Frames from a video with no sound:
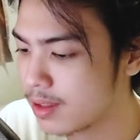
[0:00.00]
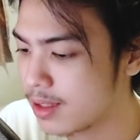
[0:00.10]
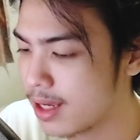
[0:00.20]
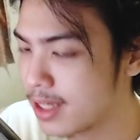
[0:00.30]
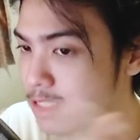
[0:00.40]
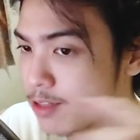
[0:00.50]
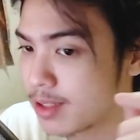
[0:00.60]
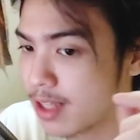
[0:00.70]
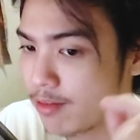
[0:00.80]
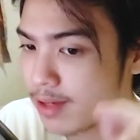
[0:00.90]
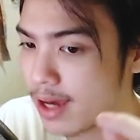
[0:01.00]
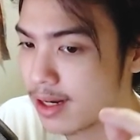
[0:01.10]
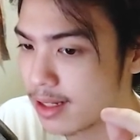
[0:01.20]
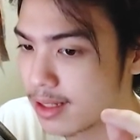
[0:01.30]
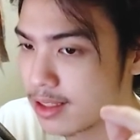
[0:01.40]
is the one that we
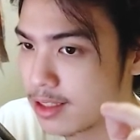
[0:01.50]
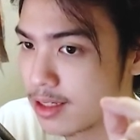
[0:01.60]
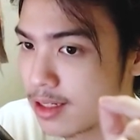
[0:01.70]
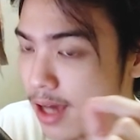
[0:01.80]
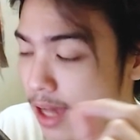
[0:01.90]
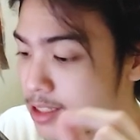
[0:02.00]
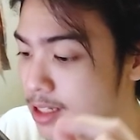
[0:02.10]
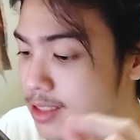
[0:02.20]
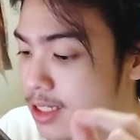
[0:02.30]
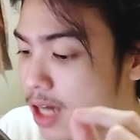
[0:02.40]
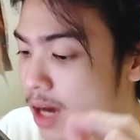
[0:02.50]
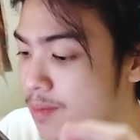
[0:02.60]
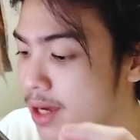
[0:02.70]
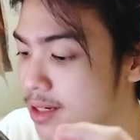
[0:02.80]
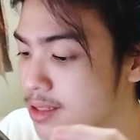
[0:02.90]
edited. As you can see, copy
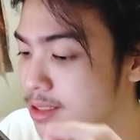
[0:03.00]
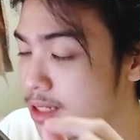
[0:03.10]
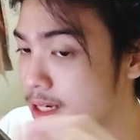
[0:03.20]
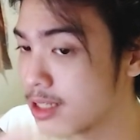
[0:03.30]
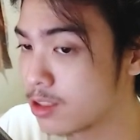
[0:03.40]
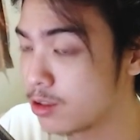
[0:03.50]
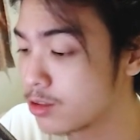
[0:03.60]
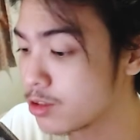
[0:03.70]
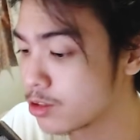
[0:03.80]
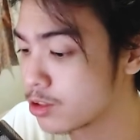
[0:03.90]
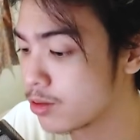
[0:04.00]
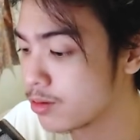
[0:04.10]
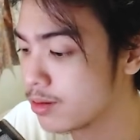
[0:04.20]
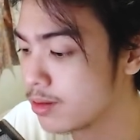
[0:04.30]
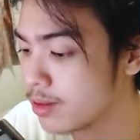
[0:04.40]
edits is also shown
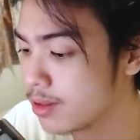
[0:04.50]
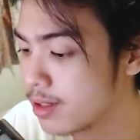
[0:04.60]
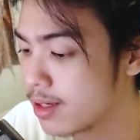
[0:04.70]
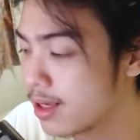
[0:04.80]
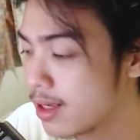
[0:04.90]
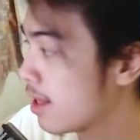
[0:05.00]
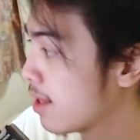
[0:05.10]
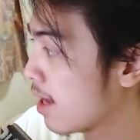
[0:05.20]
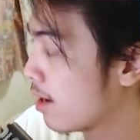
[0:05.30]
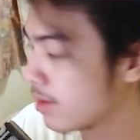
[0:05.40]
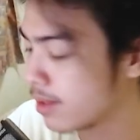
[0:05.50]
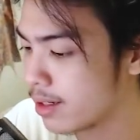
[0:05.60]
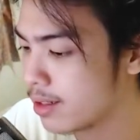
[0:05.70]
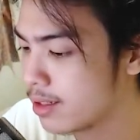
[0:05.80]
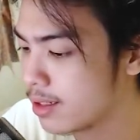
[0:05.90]
down
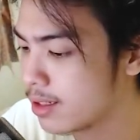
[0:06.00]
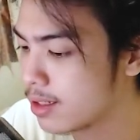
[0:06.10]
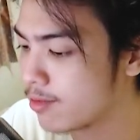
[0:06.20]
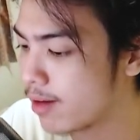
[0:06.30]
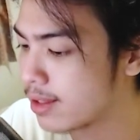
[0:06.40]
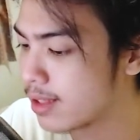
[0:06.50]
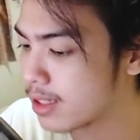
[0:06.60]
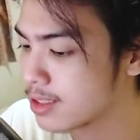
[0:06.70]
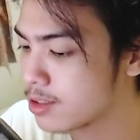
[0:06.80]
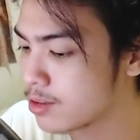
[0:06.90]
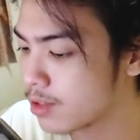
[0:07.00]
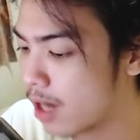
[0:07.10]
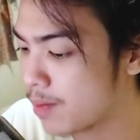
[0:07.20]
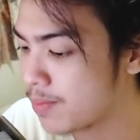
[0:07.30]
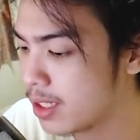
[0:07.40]
there, right next to
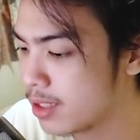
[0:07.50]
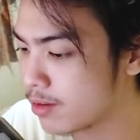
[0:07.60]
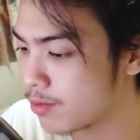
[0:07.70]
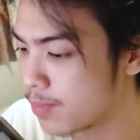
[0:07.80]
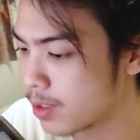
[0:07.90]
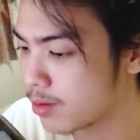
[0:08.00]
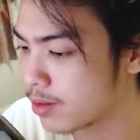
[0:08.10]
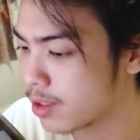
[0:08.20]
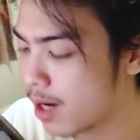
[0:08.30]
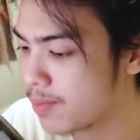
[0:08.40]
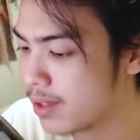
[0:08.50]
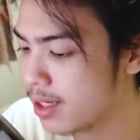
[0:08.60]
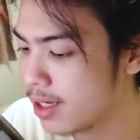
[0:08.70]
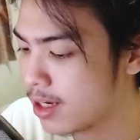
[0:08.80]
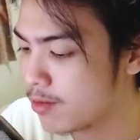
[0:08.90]
copy or below copy.
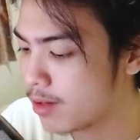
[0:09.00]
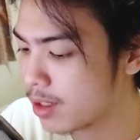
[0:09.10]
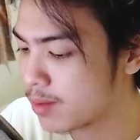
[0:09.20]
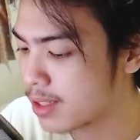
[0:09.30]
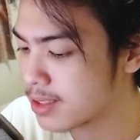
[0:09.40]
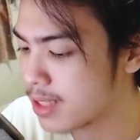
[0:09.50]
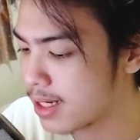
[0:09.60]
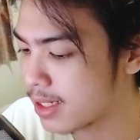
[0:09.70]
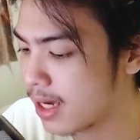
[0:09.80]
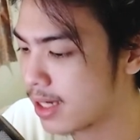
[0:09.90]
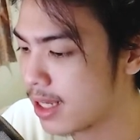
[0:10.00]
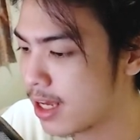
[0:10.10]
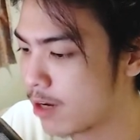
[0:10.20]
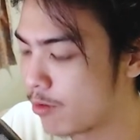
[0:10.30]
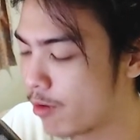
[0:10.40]
We can press that again.
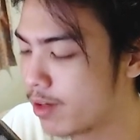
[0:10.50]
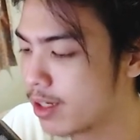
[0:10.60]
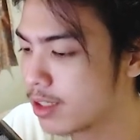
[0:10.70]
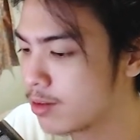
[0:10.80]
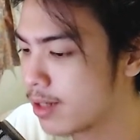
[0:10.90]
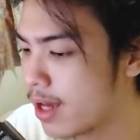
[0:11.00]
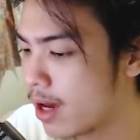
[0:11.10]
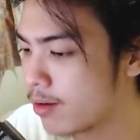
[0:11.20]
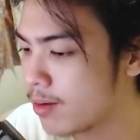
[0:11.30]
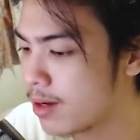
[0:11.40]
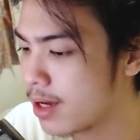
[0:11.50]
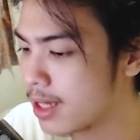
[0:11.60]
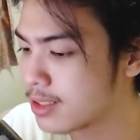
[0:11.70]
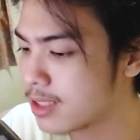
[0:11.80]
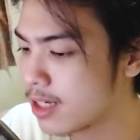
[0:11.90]
What we can do now,
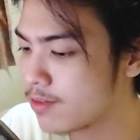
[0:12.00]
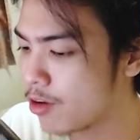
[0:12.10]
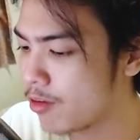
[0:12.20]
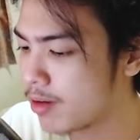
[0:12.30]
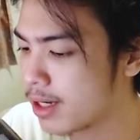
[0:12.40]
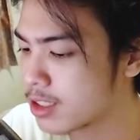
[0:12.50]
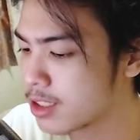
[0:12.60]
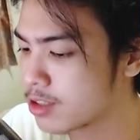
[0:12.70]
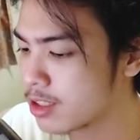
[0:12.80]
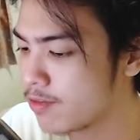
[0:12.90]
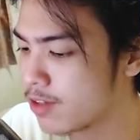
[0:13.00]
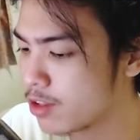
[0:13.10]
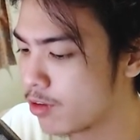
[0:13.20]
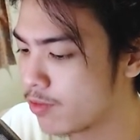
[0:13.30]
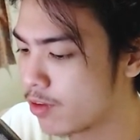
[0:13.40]
instead of going into
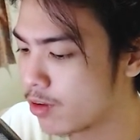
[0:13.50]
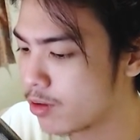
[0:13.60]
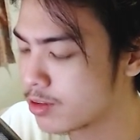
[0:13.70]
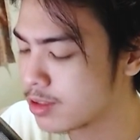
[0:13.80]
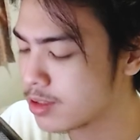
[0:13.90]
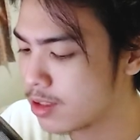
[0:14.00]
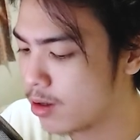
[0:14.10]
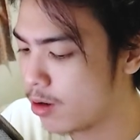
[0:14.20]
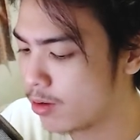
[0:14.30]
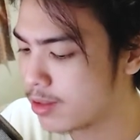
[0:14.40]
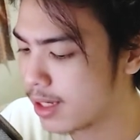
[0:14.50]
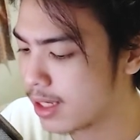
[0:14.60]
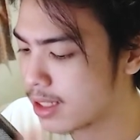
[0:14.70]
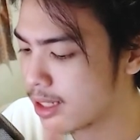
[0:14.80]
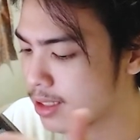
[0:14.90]
individual photos, holding it
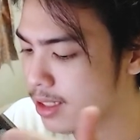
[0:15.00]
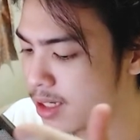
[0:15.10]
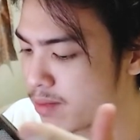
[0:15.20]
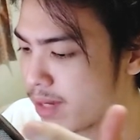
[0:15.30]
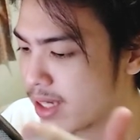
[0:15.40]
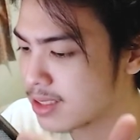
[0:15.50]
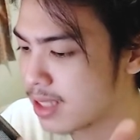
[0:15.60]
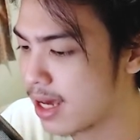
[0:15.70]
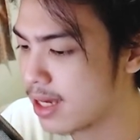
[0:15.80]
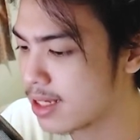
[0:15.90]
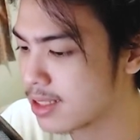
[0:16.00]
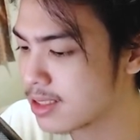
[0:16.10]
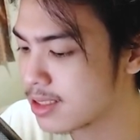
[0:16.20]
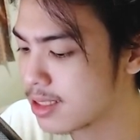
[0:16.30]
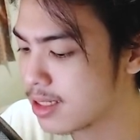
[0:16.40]
and clicking paste edits,
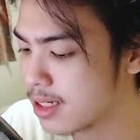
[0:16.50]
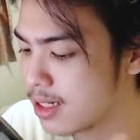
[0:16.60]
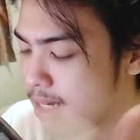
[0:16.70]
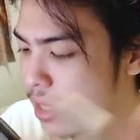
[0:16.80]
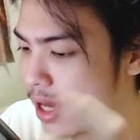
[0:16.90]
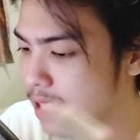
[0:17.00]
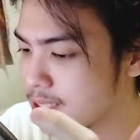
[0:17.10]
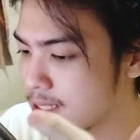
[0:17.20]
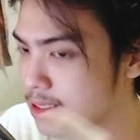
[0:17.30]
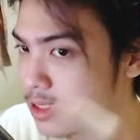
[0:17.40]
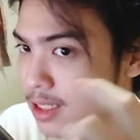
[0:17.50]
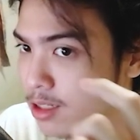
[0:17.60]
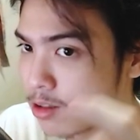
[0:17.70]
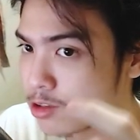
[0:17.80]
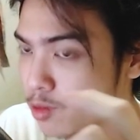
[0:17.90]
as you can see, it
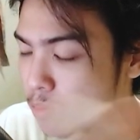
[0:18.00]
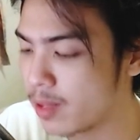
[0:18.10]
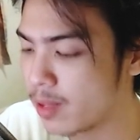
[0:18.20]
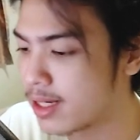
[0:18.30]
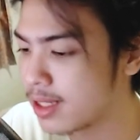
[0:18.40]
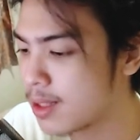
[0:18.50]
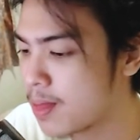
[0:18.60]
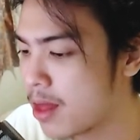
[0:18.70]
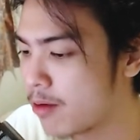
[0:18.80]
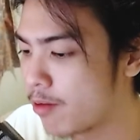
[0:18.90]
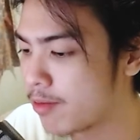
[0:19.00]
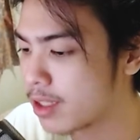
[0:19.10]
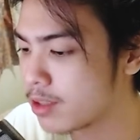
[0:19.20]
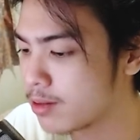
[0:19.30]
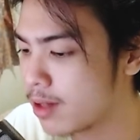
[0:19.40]
also applied it. What we can
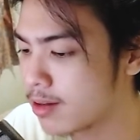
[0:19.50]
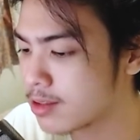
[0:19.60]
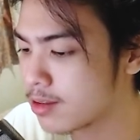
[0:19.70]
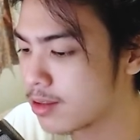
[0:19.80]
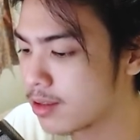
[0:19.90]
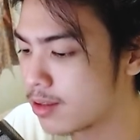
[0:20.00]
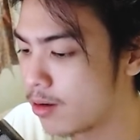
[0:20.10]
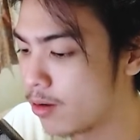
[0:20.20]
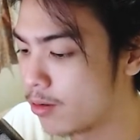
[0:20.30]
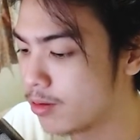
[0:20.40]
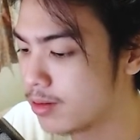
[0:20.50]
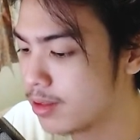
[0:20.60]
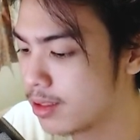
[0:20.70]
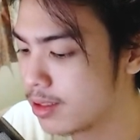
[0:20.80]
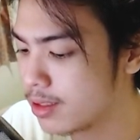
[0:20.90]
do now is hold.
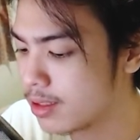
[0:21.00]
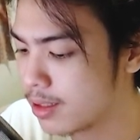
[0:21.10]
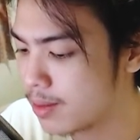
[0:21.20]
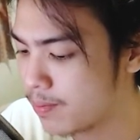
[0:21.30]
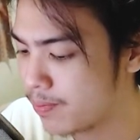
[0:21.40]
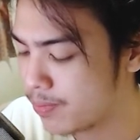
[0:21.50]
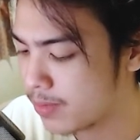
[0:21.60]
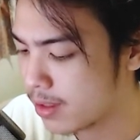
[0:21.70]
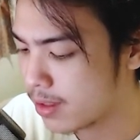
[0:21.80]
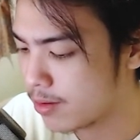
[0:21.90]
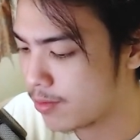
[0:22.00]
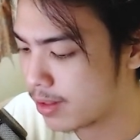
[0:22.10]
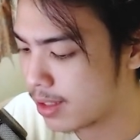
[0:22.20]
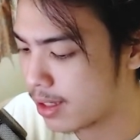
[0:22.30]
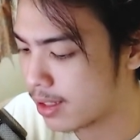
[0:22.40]
We
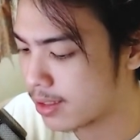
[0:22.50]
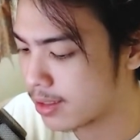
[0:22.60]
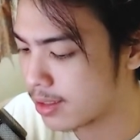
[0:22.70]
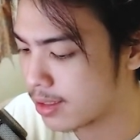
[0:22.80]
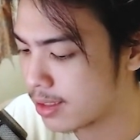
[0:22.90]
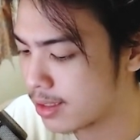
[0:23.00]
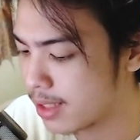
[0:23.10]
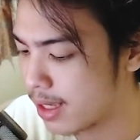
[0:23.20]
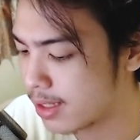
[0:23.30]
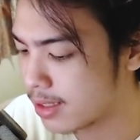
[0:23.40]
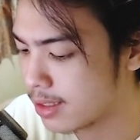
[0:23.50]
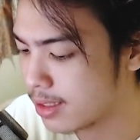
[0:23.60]
can then